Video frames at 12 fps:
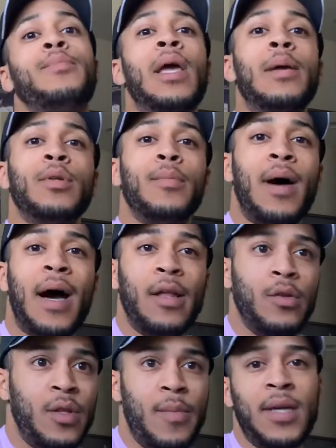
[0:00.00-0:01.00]
able to buy the
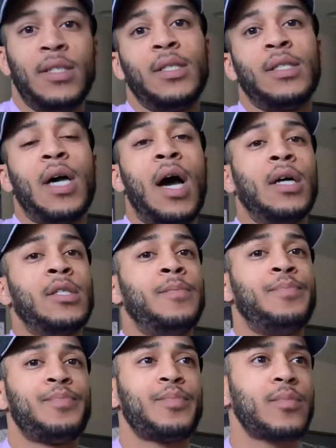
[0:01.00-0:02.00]
domestic stocks and,